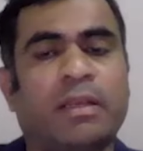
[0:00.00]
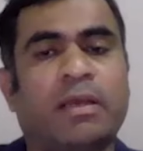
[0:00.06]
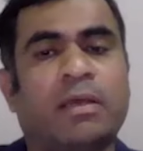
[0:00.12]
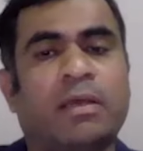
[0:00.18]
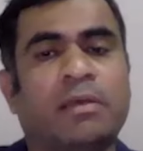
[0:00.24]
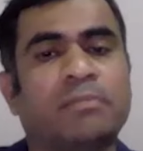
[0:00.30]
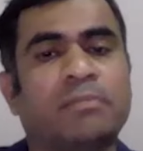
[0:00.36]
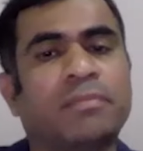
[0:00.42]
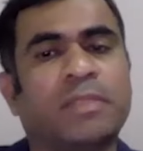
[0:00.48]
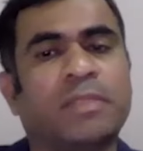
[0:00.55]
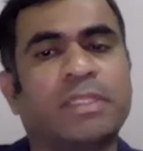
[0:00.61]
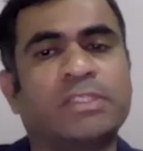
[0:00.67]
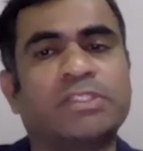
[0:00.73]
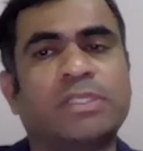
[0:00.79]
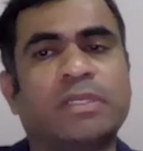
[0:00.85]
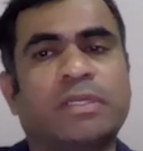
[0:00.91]
the
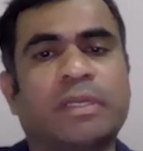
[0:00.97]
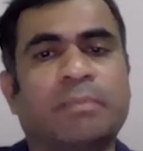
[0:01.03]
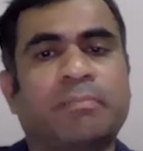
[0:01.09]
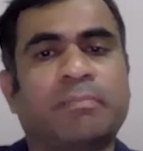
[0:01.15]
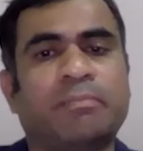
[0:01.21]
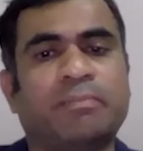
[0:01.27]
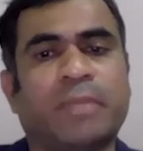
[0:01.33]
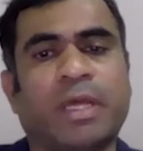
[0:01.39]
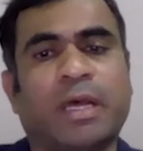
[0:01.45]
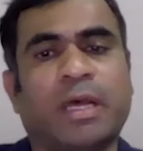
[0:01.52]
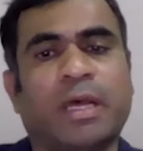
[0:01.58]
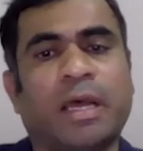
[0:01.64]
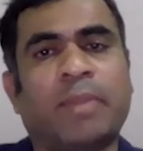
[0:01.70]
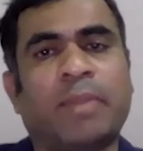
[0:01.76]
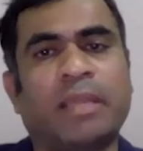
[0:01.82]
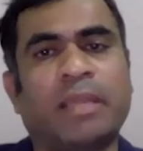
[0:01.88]
children
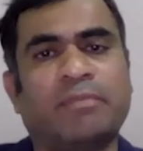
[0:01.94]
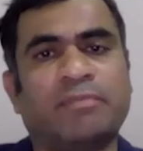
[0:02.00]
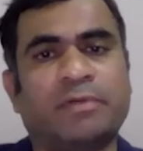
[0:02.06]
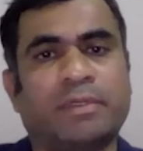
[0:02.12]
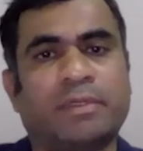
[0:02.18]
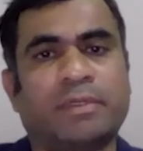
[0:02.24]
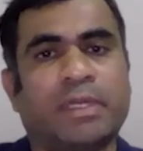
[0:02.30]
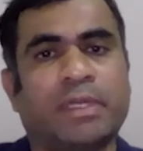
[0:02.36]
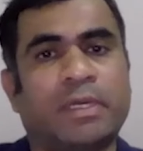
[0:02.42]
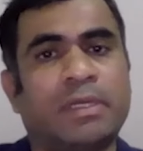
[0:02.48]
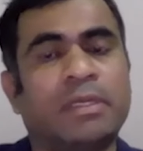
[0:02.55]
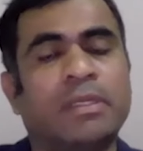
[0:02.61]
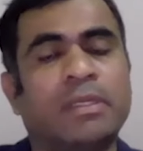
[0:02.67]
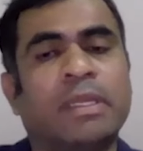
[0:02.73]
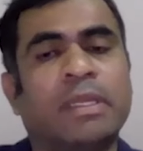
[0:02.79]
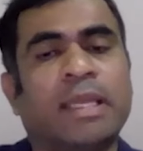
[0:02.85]
apply for
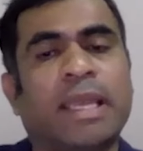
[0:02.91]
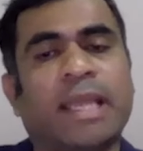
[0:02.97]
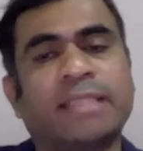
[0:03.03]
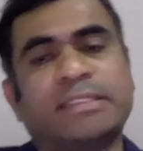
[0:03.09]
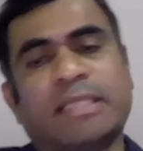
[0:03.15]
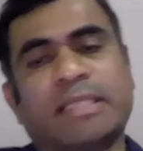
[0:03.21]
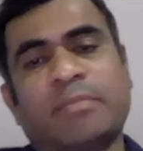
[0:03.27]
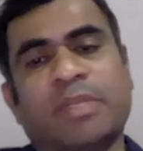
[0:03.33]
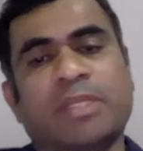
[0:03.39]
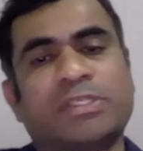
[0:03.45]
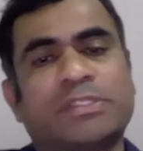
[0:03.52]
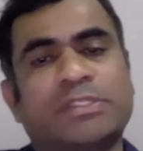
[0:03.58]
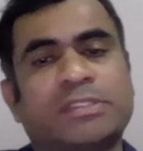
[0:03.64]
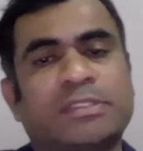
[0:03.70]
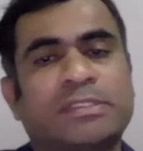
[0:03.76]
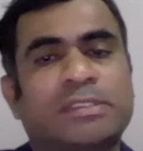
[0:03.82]

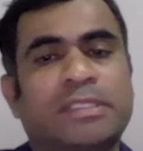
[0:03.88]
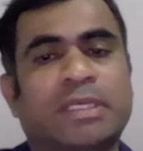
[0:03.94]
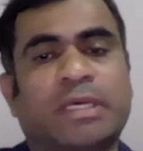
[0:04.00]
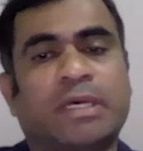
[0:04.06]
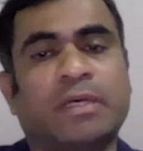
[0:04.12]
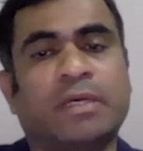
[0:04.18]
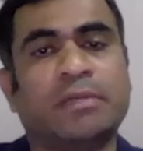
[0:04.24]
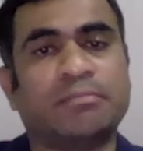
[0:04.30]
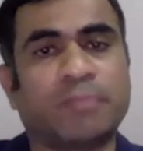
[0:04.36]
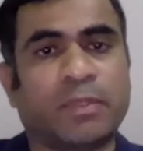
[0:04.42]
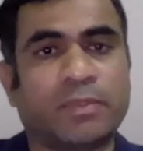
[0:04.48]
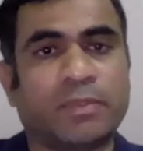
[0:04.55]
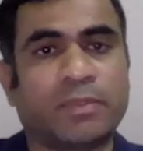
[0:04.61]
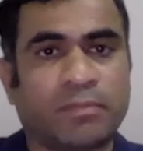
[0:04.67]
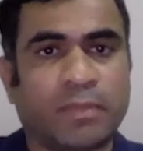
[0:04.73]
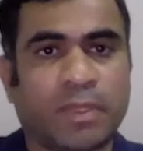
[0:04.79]
examinations
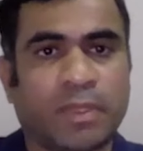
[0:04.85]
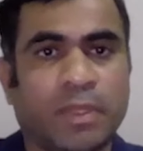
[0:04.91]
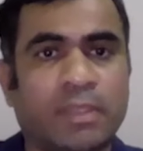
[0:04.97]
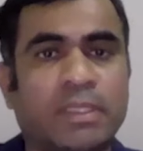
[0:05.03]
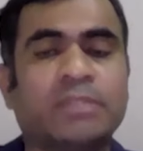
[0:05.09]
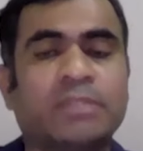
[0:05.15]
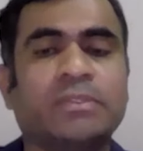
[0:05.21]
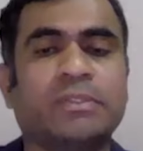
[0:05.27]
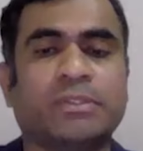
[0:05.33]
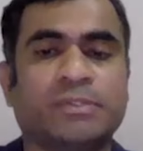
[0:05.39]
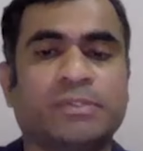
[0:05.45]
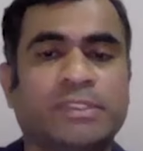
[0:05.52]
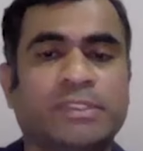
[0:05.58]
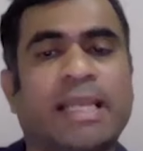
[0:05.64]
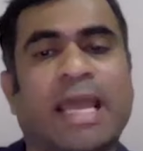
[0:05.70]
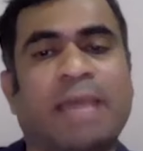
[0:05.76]
that too
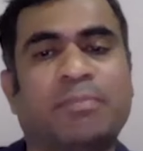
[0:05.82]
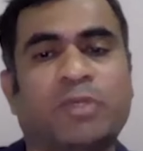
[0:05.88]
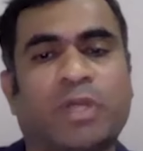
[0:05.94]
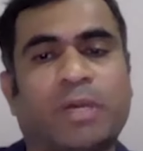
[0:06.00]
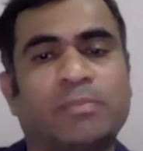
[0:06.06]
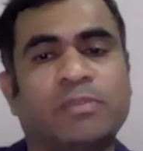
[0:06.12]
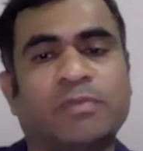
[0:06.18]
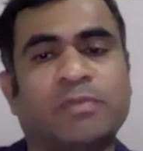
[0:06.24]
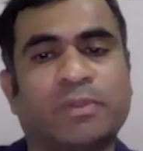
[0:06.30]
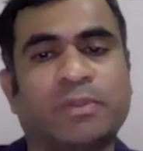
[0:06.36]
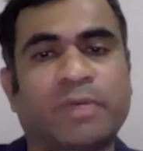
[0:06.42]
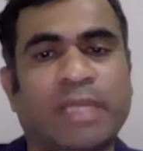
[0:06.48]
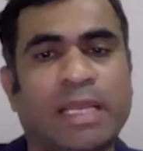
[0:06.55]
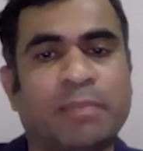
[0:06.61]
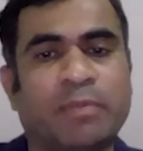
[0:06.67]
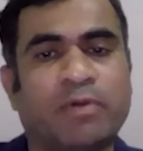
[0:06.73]
using laptops without
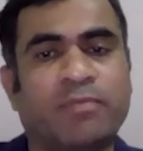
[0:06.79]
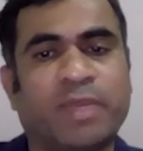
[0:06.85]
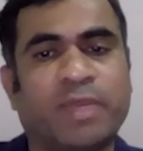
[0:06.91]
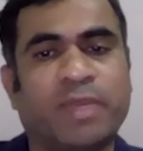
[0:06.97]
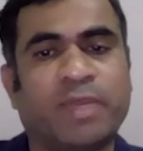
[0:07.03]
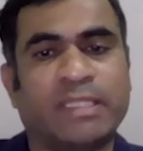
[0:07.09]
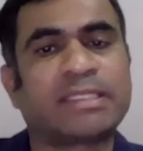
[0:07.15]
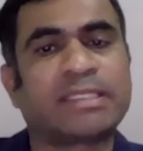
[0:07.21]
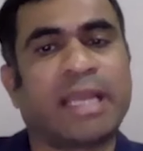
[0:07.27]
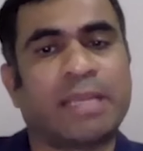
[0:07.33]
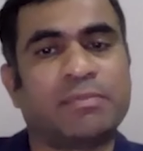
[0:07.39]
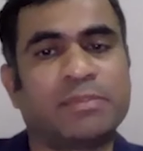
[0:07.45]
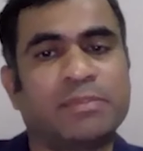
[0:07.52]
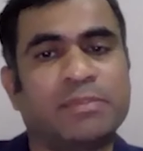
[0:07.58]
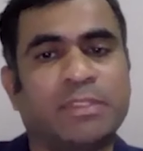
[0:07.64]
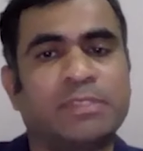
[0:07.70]
help of any
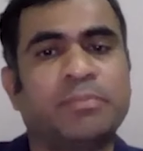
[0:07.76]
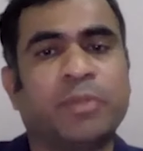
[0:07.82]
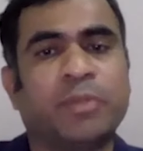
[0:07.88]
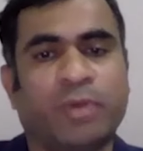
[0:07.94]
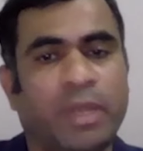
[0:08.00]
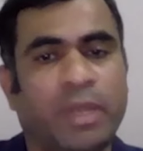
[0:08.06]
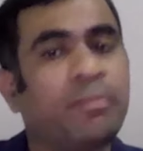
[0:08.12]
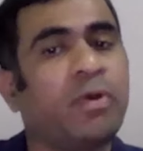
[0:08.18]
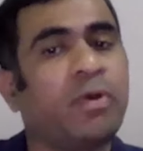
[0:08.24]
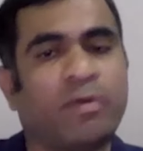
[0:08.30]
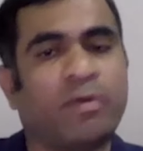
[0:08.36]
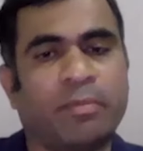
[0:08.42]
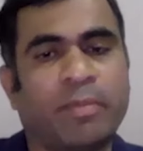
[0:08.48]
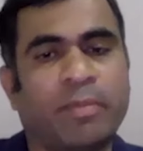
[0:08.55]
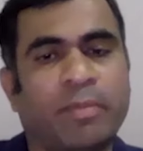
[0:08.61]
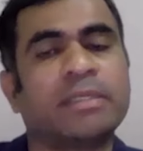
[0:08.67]
scribes. It's pure
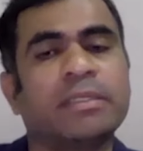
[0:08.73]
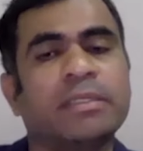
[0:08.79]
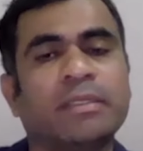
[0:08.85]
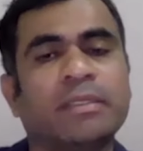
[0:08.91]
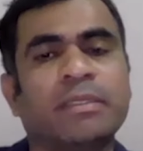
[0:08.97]
empowerment.